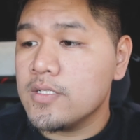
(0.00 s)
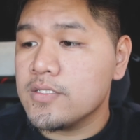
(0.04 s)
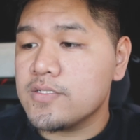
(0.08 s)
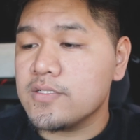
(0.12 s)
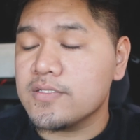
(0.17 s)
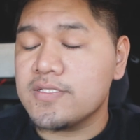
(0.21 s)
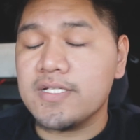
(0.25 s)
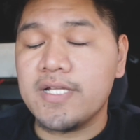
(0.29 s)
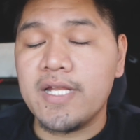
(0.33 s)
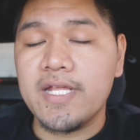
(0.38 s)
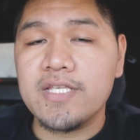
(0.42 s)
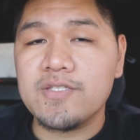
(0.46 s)

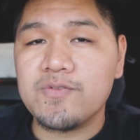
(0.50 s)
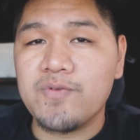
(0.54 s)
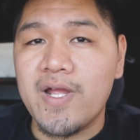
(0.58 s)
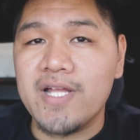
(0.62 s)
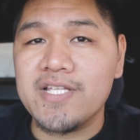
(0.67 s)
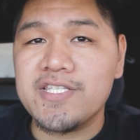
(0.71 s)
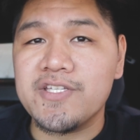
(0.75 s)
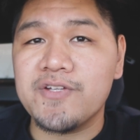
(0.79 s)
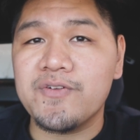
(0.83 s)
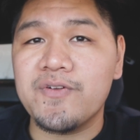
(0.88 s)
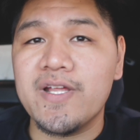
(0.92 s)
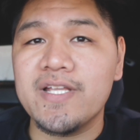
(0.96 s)
So today's
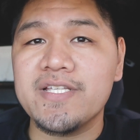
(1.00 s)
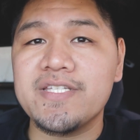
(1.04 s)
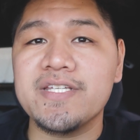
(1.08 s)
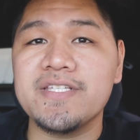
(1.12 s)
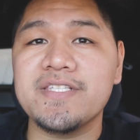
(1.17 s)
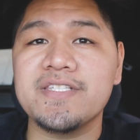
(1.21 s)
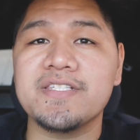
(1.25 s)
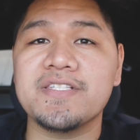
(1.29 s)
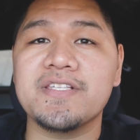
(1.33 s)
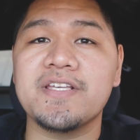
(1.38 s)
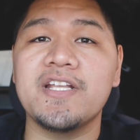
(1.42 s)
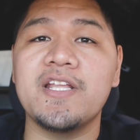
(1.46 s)
Rants and
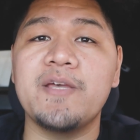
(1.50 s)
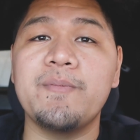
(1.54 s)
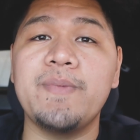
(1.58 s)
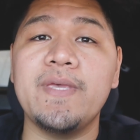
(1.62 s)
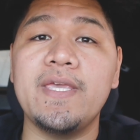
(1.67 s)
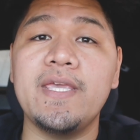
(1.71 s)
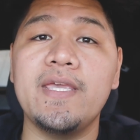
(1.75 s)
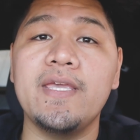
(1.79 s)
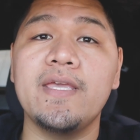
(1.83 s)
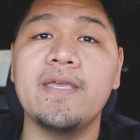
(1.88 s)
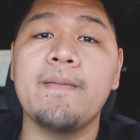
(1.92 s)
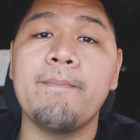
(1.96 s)
Wrenches is gonna
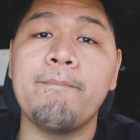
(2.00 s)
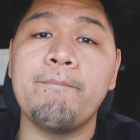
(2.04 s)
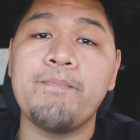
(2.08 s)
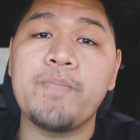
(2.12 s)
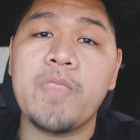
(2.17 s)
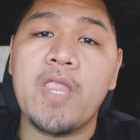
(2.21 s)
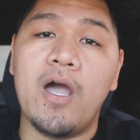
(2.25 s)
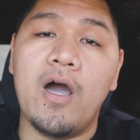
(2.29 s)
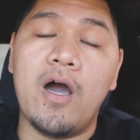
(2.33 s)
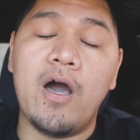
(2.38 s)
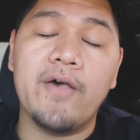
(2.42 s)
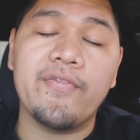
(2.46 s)
be
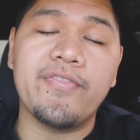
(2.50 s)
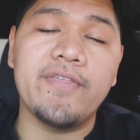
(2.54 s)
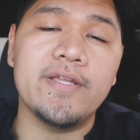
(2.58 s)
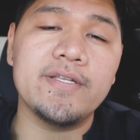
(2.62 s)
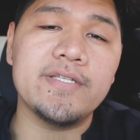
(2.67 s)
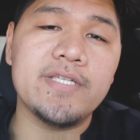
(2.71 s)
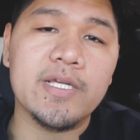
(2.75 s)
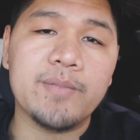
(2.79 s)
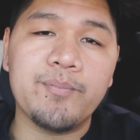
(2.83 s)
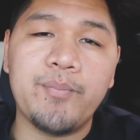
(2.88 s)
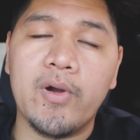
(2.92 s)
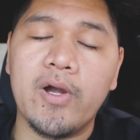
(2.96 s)

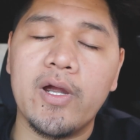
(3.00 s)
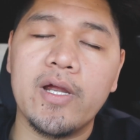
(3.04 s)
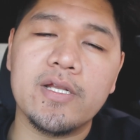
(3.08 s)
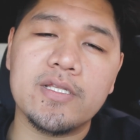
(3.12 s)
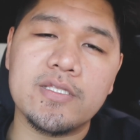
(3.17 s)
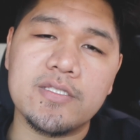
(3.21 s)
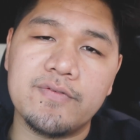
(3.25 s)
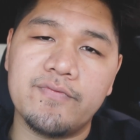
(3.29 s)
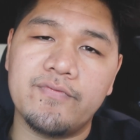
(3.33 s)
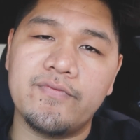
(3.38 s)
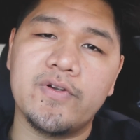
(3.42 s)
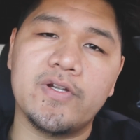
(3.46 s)
authentic
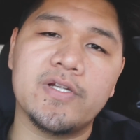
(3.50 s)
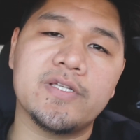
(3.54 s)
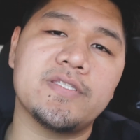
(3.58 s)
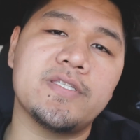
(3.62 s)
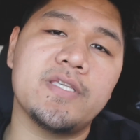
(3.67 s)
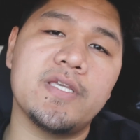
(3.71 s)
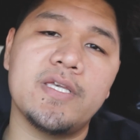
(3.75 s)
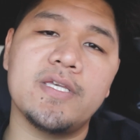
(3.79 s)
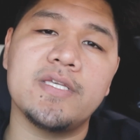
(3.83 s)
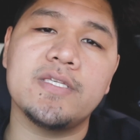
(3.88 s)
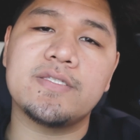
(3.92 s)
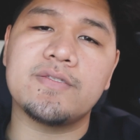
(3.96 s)
parts
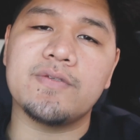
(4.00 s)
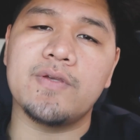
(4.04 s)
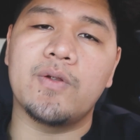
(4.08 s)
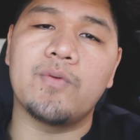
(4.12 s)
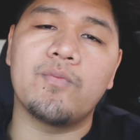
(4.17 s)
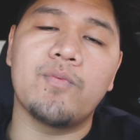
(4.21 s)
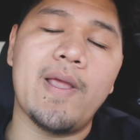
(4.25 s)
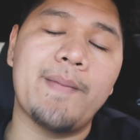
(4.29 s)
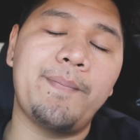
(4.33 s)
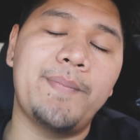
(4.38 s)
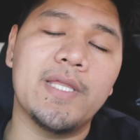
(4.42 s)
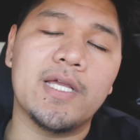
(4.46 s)
versus
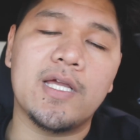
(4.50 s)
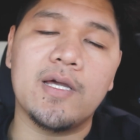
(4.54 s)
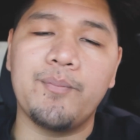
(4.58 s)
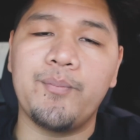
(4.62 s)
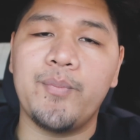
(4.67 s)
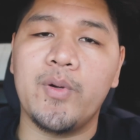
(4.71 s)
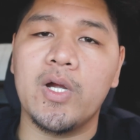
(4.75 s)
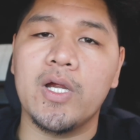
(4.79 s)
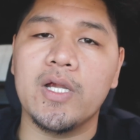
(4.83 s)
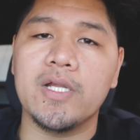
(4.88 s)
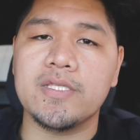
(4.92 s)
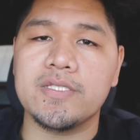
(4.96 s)
replica
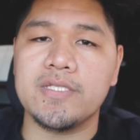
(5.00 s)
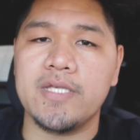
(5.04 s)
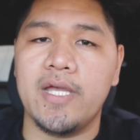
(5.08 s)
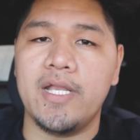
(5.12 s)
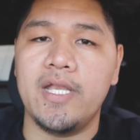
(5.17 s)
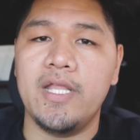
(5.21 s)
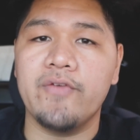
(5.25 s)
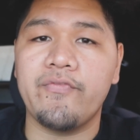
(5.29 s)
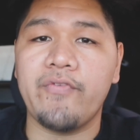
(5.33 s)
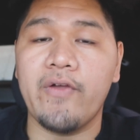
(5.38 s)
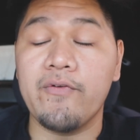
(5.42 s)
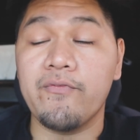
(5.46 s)
parts,
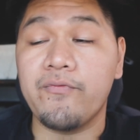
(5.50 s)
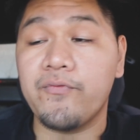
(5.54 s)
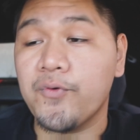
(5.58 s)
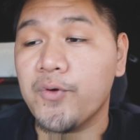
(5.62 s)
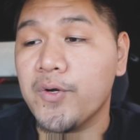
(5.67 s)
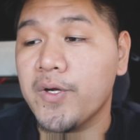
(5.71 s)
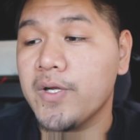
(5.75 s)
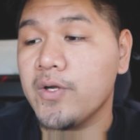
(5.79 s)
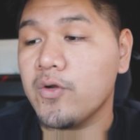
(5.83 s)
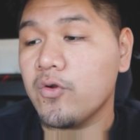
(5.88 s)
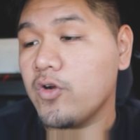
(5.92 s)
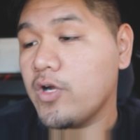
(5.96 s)
and if I'm
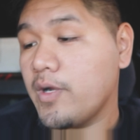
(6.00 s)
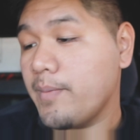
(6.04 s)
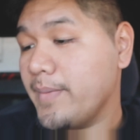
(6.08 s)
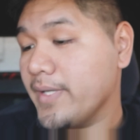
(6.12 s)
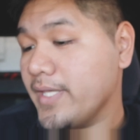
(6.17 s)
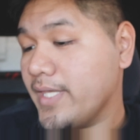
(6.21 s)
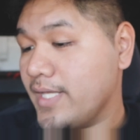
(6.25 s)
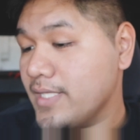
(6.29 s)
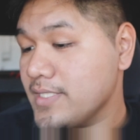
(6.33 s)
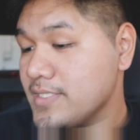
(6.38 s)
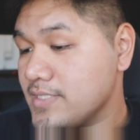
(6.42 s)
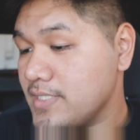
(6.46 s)
for it or I'm
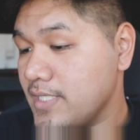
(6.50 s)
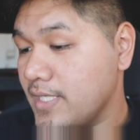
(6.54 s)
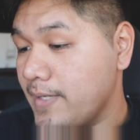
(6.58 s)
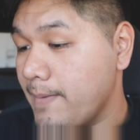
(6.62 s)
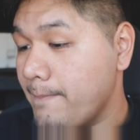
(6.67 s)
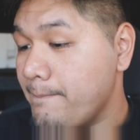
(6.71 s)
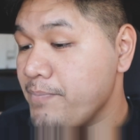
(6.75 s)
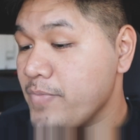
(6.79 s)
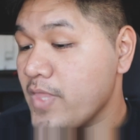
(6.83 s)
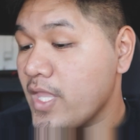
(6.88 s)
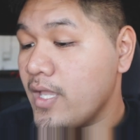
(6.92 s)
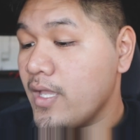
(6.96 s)
against
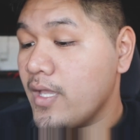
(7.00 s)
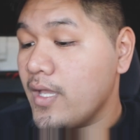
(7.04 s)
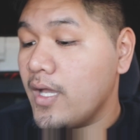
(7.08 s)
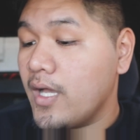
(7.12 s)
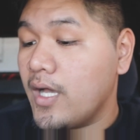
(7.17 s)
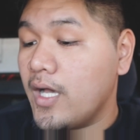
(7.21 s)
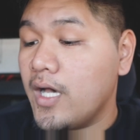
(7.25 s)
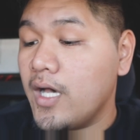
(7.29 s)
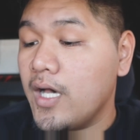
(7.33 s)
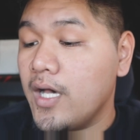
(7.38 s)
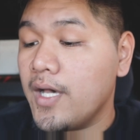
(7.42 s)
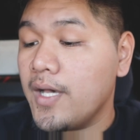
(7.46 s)
it.
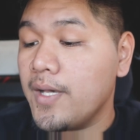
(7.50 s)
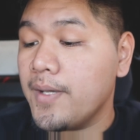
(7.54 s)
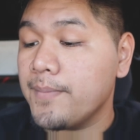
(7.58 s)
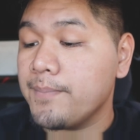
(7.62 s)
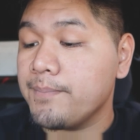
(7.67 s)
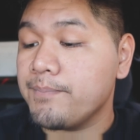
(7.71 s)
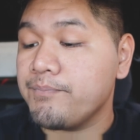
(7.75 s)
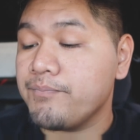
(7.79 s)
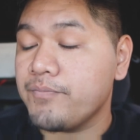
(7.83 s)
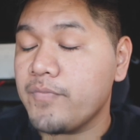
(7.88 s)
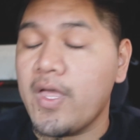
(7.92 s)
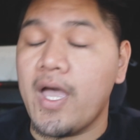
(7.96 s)

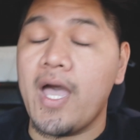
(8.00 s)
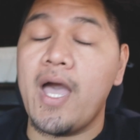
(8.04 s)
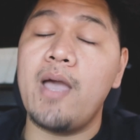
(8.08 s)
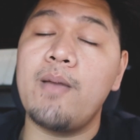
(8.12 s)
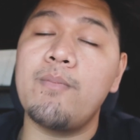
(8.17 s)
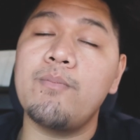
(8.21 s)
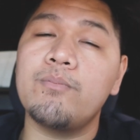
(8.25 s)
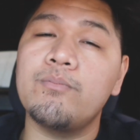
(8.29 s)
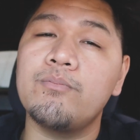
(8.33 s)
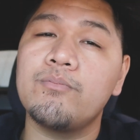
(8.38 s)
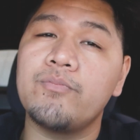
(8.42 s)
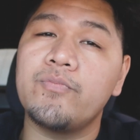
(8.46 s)

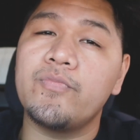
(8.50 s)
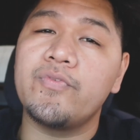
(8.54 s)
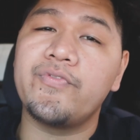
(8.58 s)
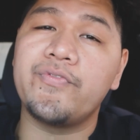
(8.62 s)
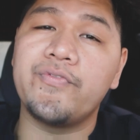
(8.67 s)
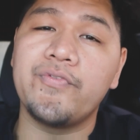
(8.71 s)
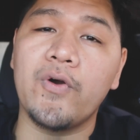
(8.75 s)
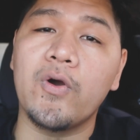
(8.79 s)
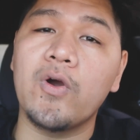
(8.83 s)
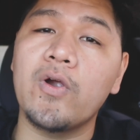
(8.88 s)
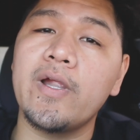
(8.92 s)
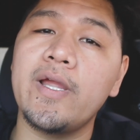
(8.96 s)
I'm
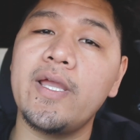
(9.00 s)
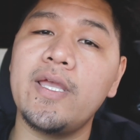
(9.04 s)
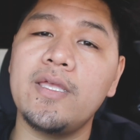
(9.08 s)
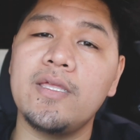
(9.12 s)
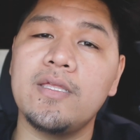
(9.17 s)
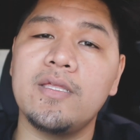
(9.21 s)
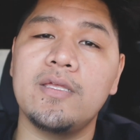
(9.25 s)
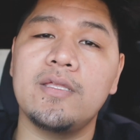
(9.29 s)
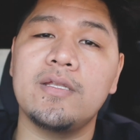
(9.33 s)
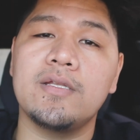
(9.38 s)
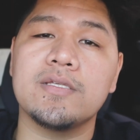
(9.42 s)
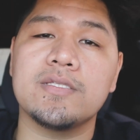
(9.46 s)
for
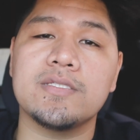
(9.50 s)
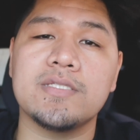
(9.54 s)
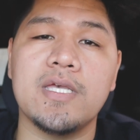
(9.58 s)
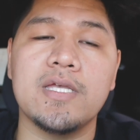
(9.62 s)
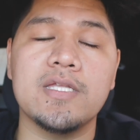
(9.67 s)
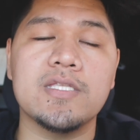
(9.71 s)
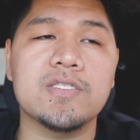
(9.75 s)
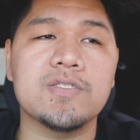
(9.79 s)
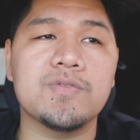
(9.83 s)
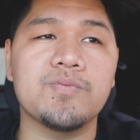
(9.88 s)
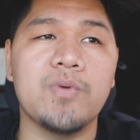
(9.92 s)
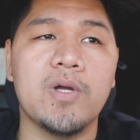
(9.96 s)
it in a
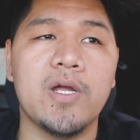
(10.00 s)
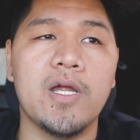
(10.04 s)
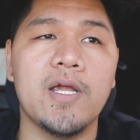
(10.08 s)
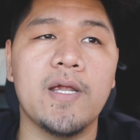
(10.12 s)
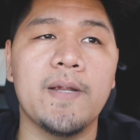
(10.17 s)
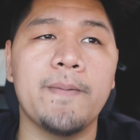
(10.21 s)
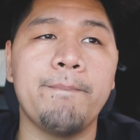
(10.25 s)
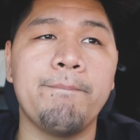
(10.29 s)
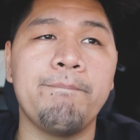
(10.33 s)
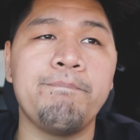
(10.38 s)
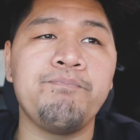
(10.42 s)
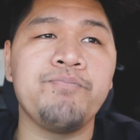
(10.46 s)
sense
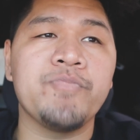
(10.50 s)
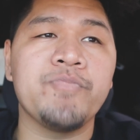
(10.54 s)
where